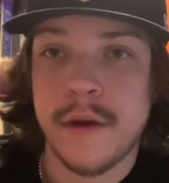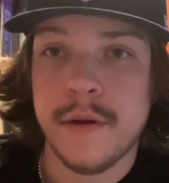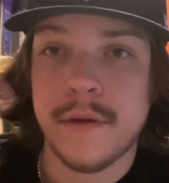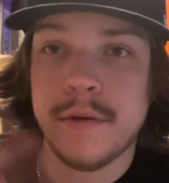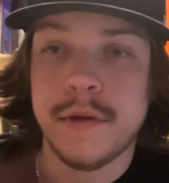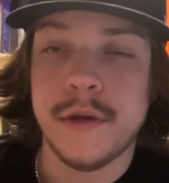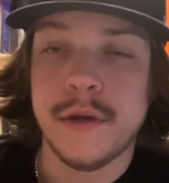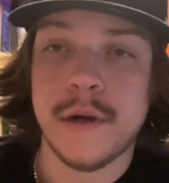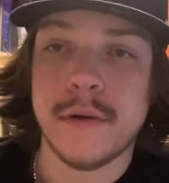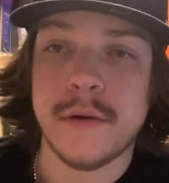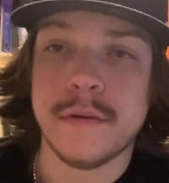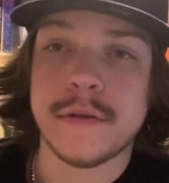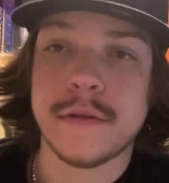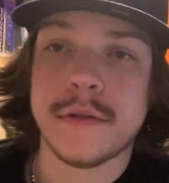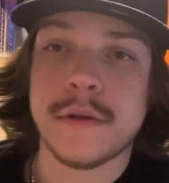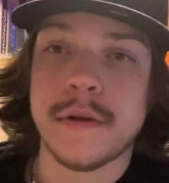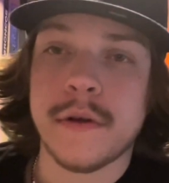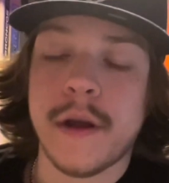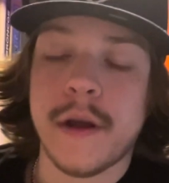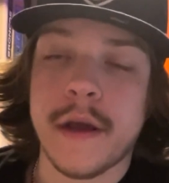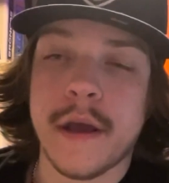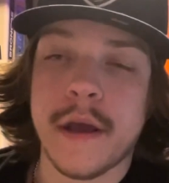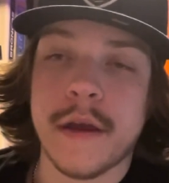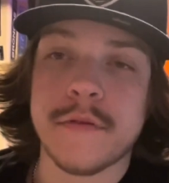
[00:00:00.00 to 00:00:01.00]
Yo, what's going
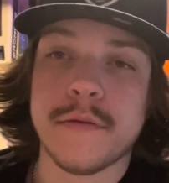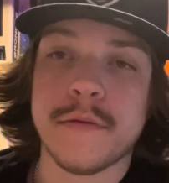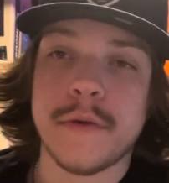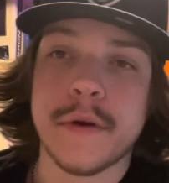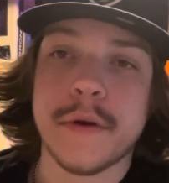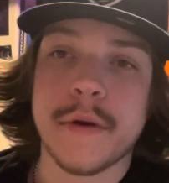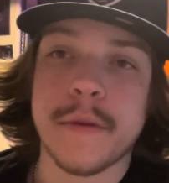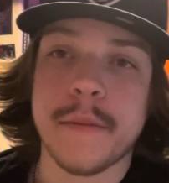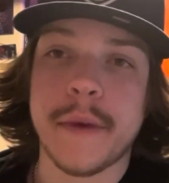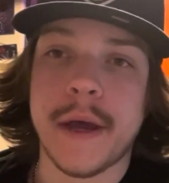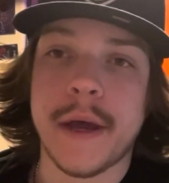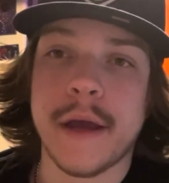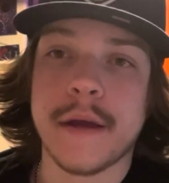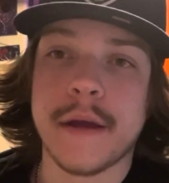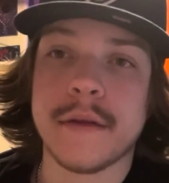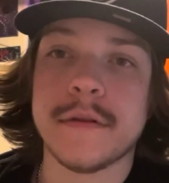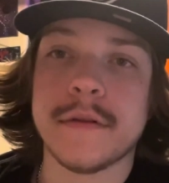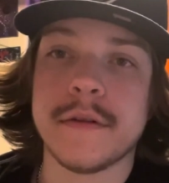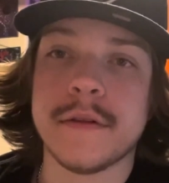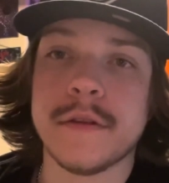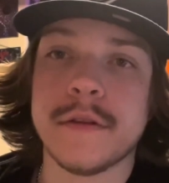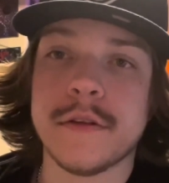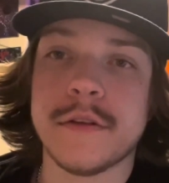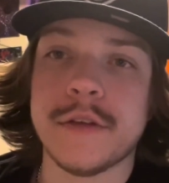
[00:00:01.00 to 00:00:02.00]
on, guys? Welcome back
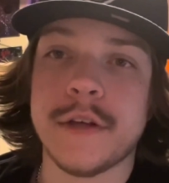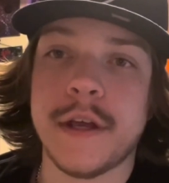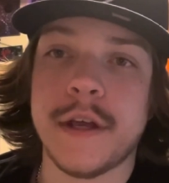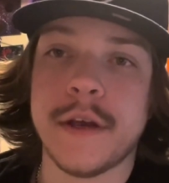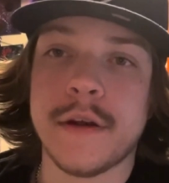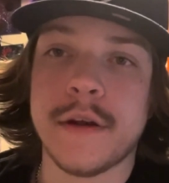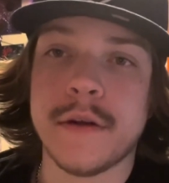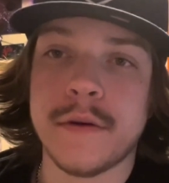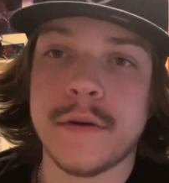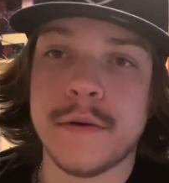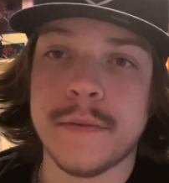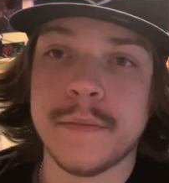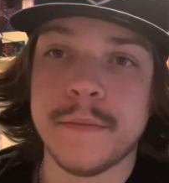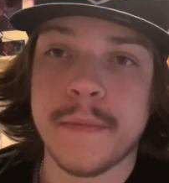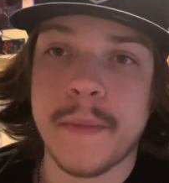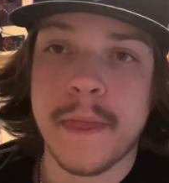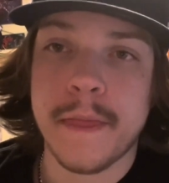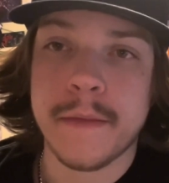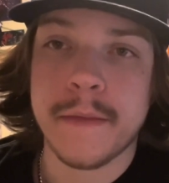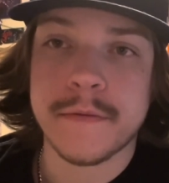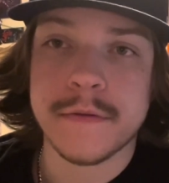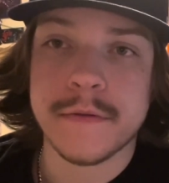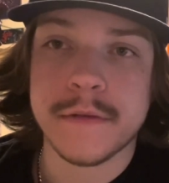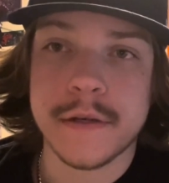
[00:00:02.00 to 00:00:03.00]
to the channel.
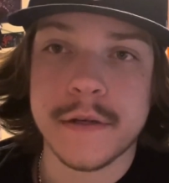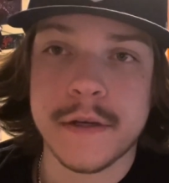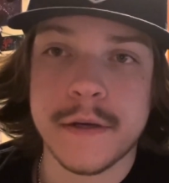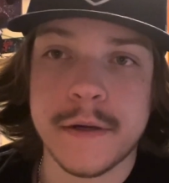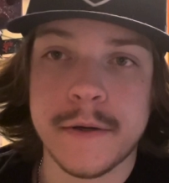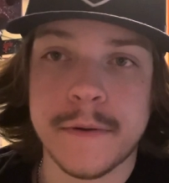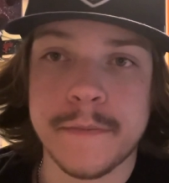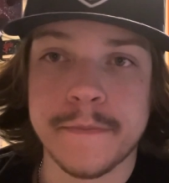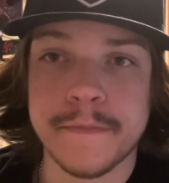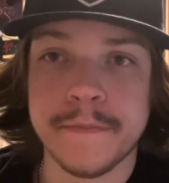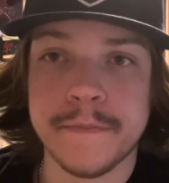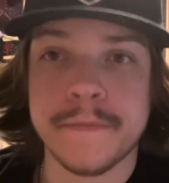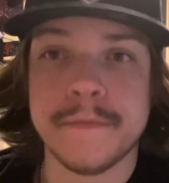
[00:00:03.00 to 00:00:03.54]
So,